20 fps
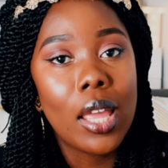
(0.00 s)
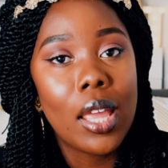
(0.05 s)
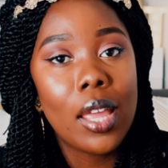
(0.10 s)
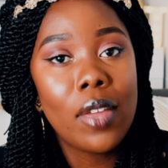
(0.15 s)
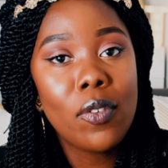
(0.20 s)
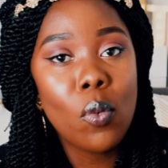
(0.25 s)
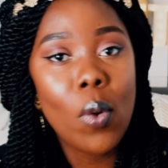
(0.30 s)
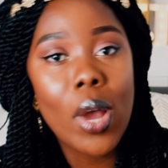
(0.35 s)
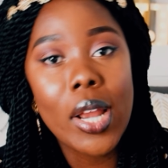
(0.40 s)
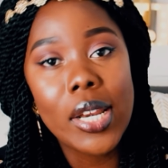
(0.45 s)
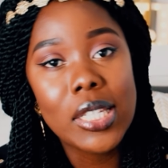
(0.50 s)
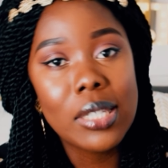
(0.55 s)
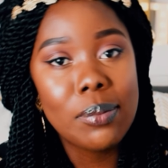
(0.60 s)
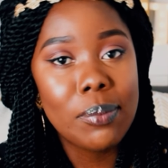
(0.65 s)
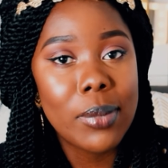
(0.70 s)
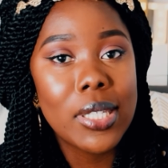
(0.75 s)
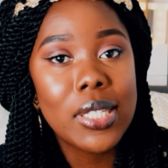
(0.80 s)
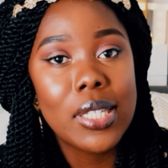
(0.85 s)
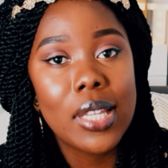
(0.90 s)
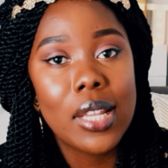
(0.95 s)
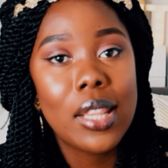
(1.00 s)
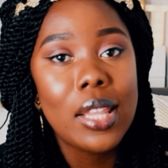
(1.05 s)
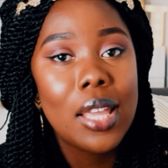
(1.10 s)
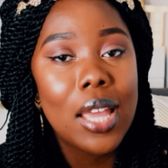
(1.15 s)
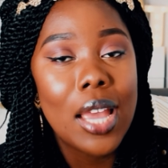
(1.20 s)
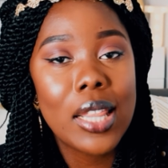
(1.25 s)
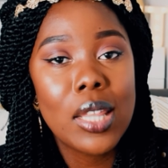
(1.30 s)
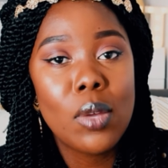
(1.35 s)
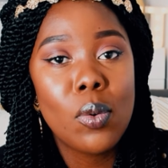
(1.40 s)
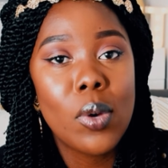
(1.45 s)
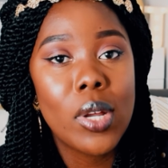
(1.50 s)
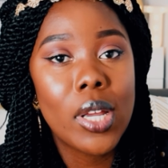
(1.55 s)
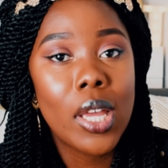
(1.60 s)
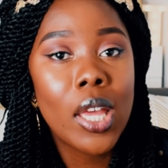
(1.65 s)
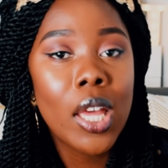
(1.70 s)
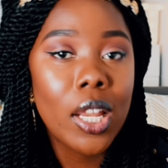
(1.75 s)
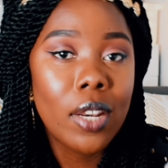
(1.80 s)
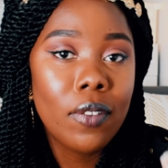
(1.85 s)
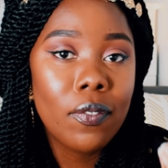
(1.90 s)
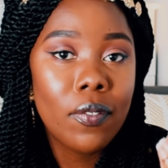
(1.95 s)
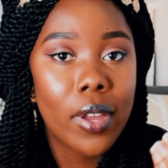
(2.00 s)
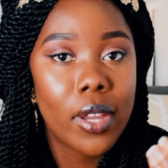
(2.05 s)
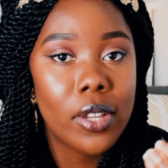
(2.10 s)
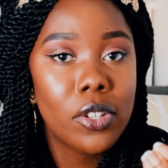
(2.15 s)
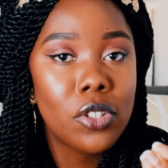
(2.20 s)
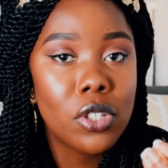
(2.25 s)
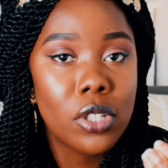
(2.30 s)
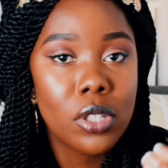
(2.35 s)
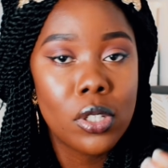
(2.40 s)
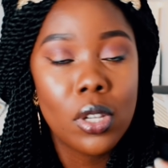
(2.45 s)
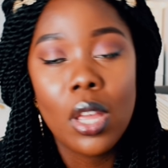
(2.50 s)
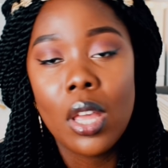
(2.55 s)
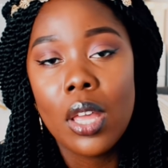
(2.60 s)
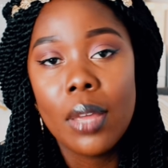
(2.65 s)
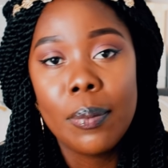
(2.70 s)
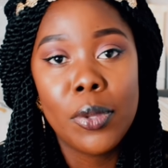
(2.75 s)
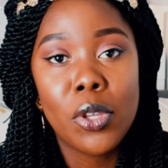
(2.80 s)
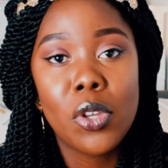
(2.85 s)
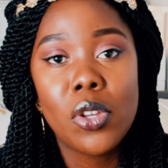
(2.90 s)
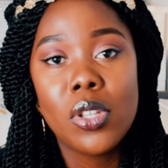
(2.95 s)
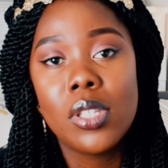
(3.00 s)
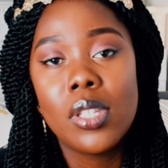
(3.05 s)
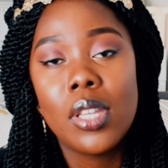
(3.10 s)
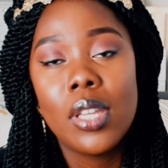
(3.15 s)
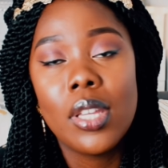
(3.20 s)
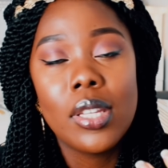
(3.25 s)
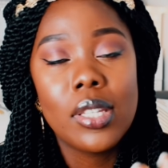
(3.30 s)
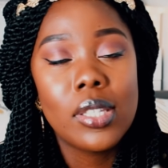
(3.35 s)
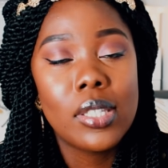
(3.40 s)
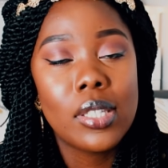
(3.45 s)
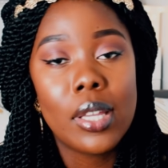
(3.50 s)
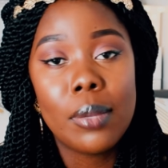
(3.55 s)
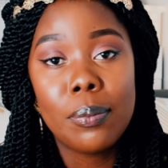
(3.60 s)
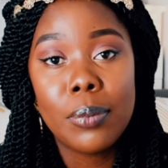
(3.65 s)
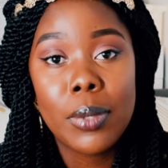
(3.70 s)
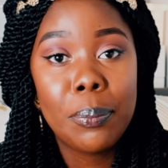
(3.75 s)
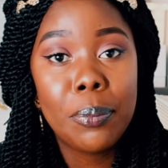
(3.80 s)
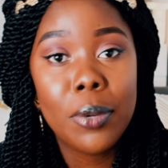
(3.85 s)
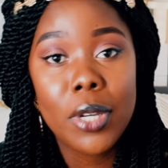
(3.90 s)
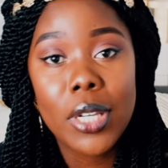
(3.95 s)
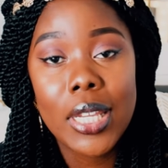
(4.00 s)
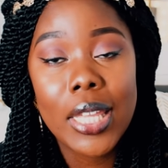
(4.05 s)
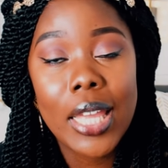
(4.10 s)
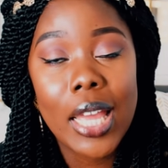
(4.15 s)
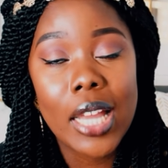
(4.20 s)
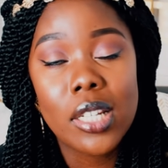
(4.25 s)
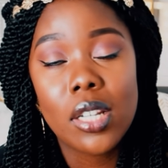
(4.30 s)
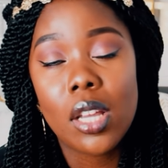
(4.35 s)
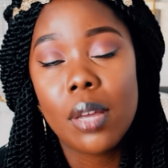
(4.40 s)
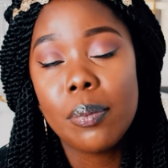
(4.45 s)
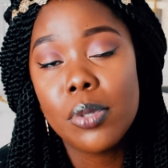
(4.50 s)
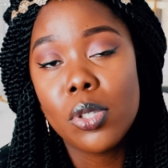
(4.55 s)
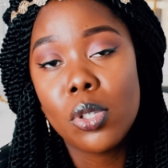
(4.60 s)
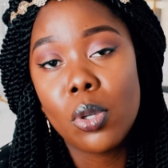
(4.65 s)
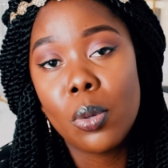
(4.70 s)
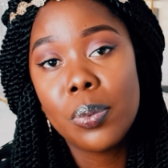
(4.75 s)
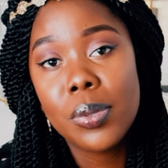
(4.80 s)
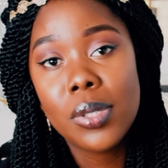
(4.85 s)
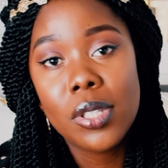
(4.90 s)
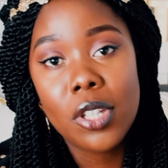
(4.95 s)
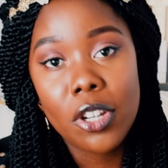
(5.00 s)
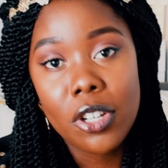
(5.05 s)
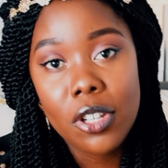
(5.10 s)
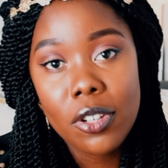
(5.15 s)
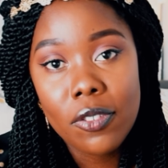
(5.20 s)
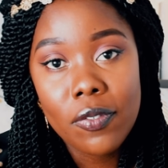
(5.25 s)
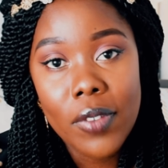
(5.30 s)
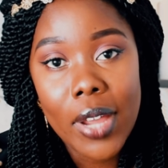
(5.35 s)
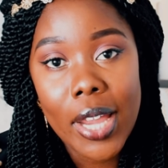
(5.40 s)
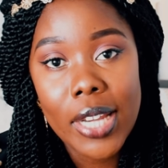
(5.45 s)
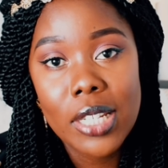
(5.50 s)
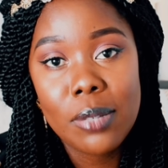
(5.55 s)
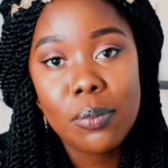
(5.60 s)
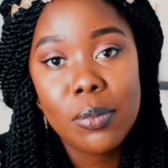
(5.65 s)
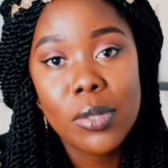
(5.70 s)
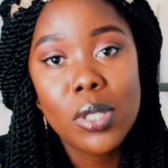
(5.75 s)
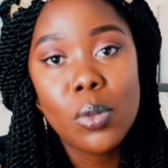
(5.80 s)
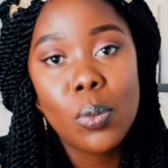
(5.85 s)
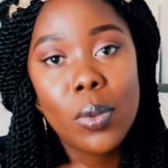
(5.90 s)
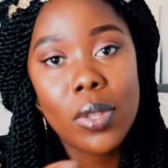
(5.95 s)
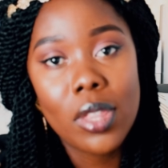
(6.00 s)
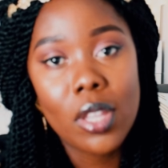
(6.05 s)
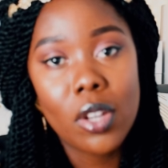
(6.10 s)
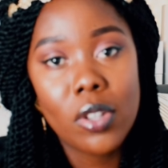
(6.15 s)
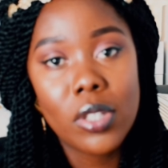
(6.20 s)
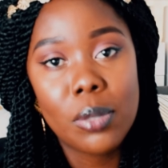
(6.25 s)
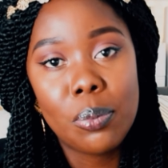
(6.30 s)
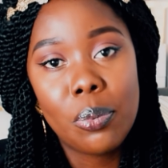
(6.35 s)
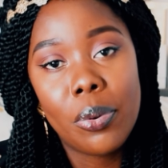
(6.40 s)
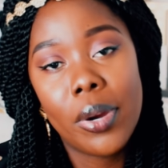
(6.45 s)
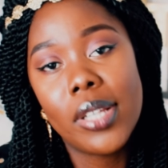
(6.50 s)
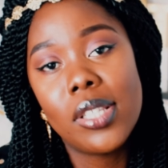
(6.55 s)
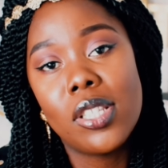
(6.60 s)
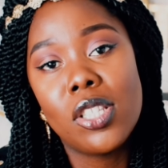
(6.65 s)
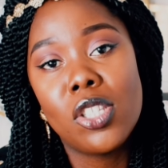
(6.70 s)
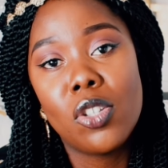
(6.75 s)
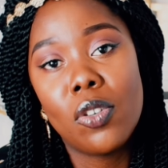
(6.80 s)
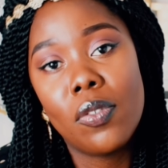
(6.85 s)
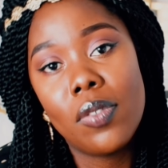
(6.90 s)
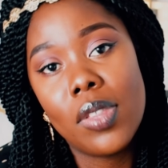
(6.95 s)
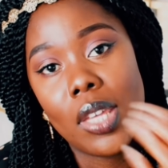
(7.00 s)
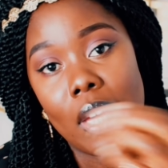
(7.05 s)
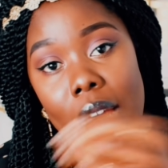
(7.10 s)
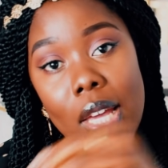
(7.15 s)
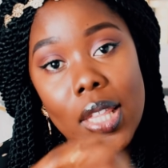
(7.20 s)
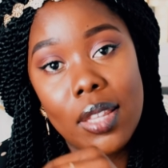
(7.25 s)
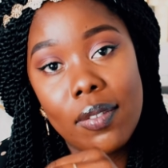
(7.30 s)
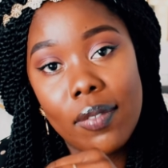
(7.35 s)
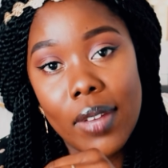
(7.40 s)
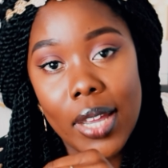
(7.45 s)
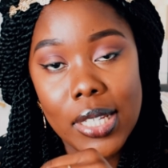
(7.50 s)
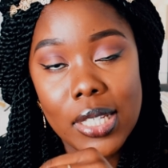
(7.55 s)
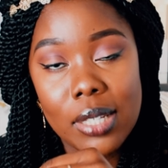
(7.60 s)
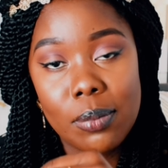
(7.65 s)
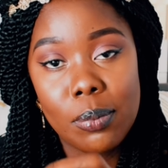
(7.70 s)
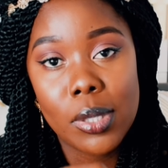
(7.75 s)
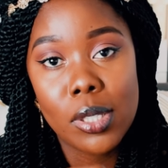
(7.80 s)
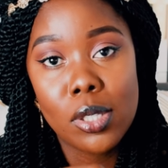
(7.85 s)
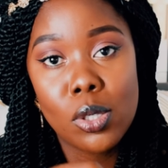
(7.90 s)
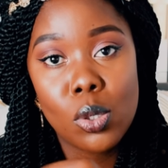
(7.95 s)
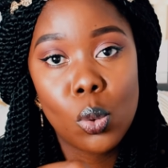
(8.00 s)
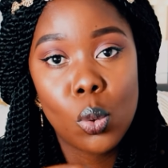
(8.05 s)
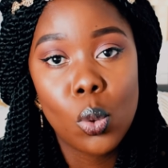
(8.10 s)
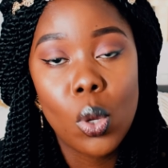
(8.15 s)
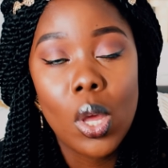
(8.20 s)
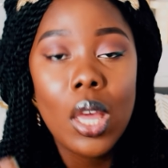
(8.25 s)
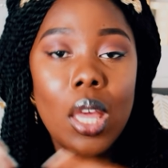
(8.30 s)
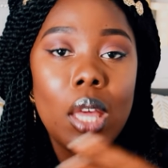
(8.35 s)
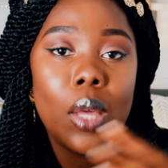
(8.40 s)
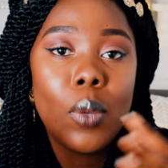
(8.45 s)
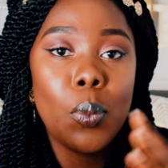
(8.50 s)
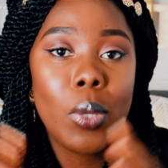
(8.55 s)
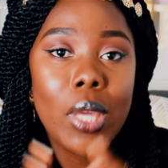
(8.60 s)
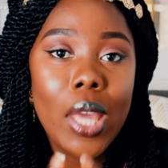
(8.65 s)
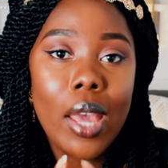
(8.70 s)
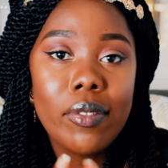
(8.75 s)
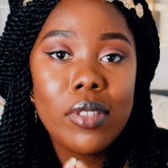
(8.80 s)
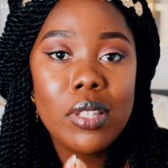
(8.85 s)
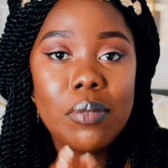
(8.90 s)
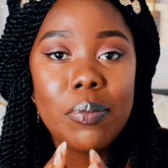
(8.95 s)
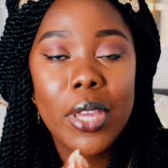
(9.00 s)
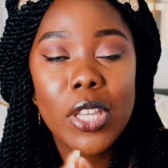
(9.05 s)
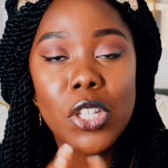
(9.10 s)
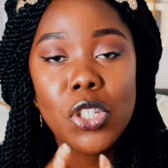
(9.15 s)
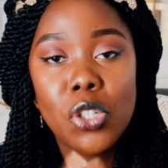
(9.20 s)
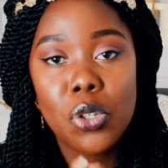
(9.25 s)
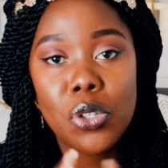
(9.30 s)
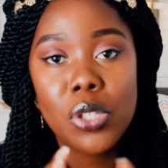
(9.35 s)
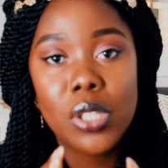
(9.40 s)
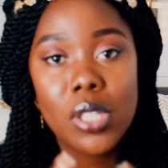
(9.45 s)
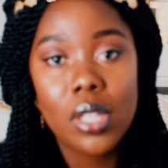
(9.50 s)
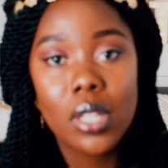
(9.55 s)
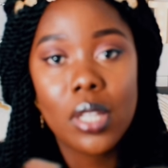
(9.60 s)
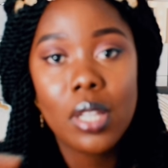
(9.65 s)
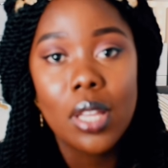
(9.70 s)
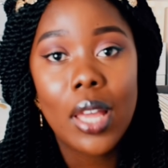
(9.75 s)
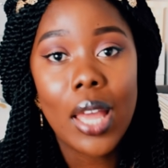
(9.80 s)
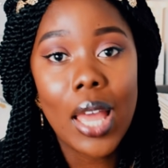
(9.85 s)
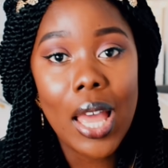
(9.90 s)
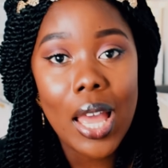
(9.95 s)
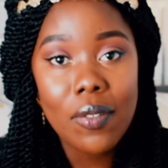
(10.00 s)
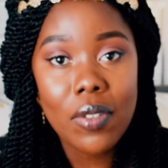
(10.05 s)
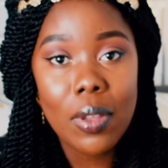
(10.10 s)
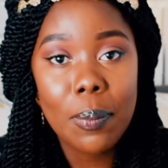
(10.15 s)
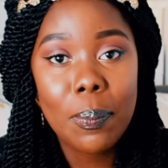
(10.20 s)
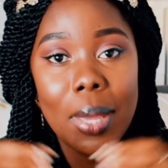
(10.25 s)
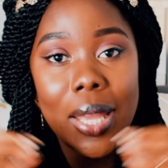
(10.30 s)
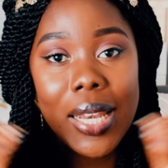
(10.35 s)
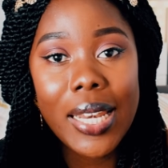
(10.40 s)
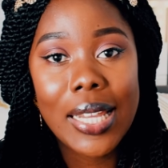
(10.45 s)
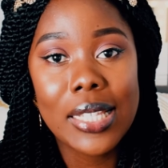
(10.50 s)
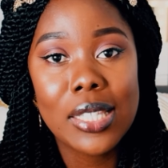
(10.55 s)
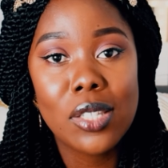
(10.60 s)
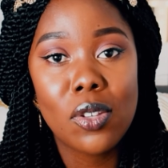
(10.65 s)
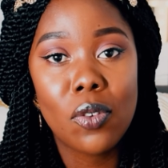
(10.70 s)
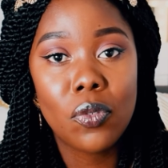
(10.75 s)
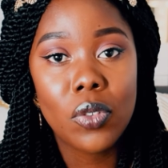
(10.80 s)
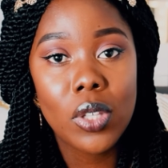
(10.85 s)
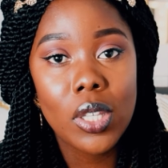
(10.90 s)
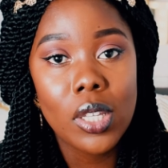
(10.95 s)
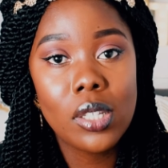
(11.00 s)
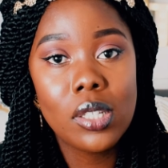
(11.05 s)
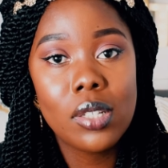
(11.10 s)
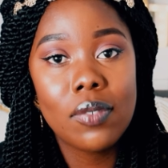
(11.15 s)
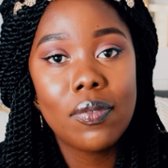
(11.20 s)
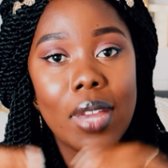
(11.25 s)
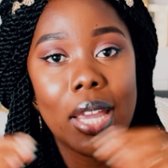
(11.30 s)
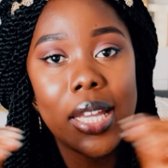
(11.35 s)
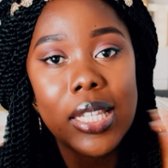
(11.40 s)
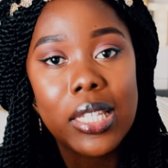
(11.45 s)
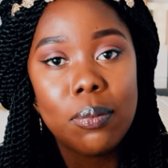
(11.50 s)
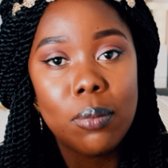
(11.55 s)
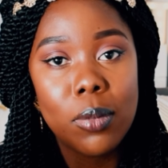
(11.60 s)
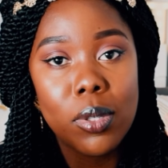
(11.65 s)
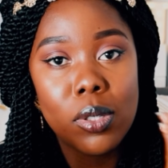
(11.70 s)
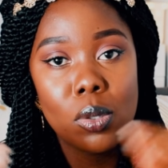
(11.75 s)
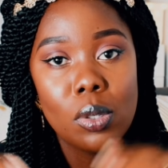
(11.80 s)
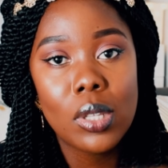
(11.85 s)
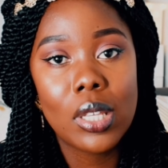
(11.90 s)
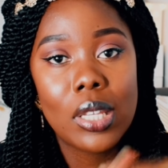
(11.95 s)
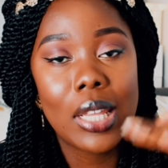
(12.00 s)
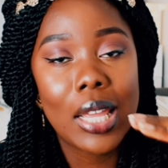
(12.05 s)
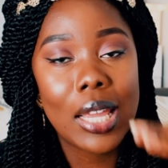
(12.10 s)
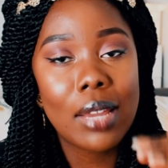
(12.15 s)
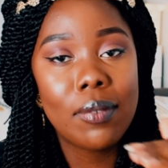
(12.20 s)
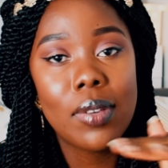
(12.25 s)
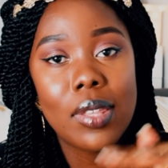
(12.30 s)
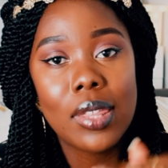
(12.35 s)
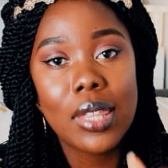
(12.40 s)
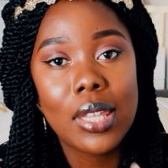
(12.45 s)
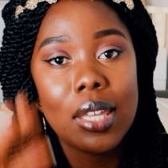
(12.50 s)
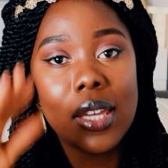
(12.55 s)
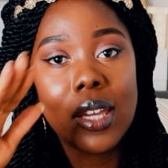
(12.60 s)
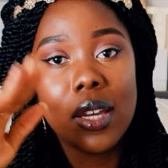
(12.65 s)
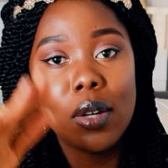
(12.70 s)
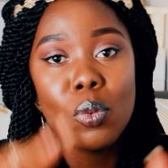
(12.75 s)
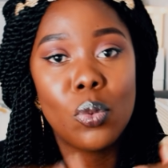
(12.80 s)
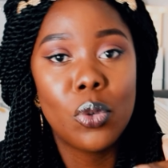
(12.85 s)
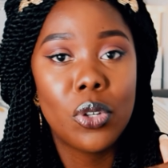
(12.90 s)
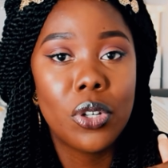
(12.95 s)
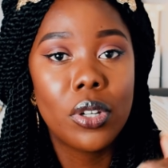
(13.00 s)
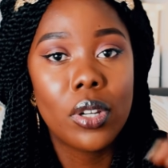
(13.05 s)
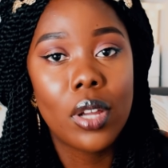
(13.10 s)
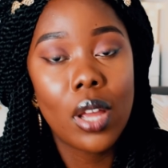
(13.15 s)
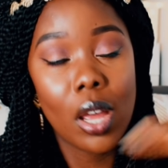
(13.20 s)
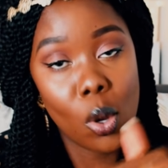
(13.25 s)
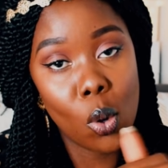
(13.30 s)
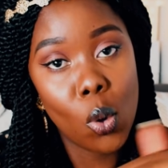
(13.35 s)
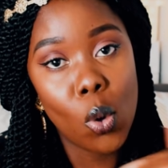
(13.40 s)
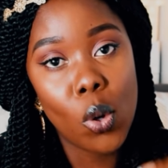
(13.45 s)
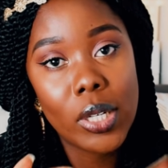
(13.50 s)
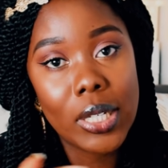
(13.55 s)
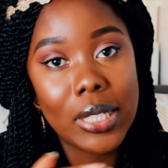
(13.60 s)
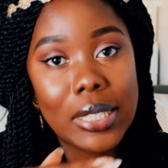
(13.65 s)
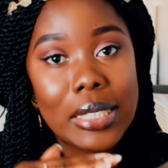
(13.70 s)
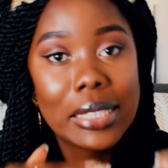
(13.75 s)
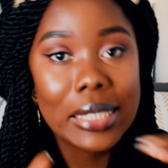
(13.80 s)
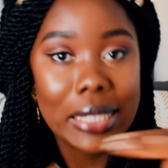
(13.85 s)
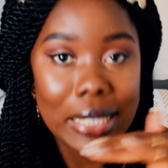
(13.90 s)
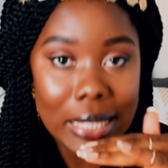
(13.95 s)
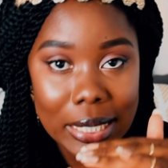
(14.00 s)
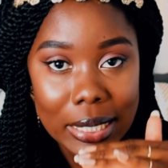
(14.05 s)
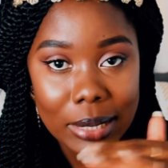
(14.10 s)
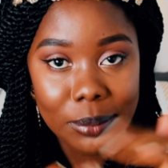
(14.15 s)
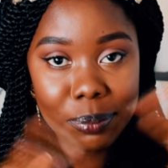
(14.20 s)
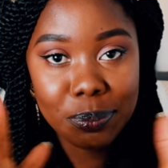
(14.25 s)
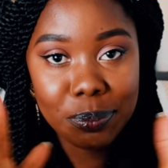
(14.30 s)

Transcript: If one is missing, the other one can't function because the body can't absorb certain vitamins without the presence of the other vitamins. So we have to make sure to have a balance of each vitamin so that everything can work accordingly.